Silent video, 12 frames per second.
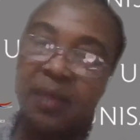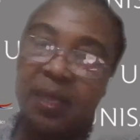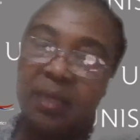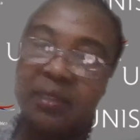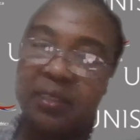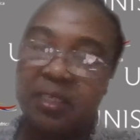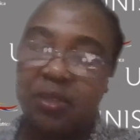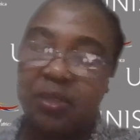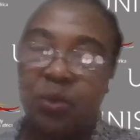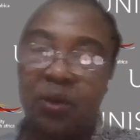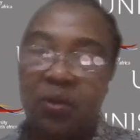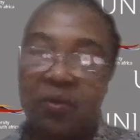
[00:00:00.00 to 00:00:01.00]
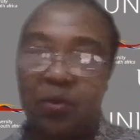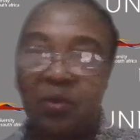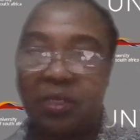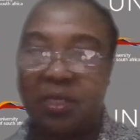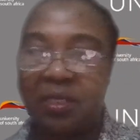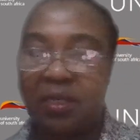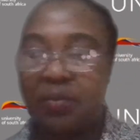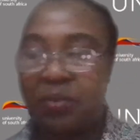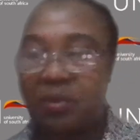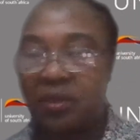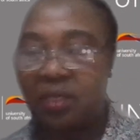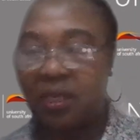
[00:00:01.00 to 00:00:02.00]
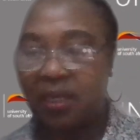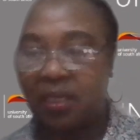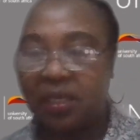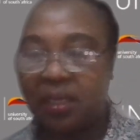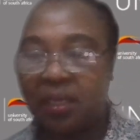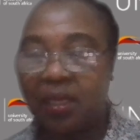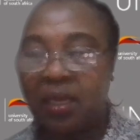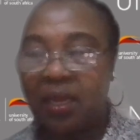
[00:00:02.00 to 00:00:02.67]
That's just one of those examples that